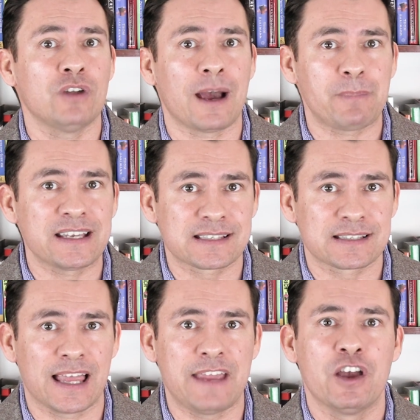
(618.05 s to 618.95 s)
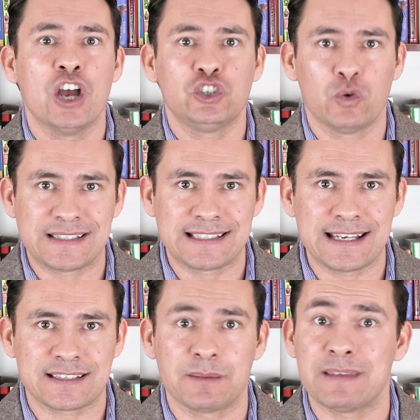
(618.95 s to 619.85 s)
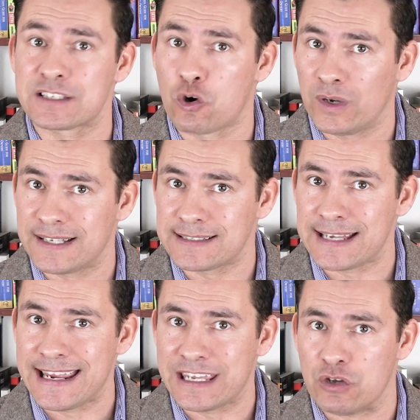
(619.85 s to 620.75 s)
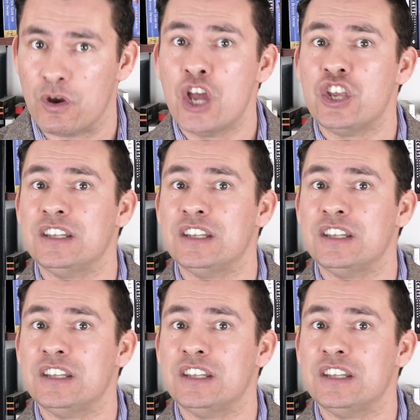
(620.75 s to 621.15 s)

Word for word: Do not be a slave to a system that's going to sink you.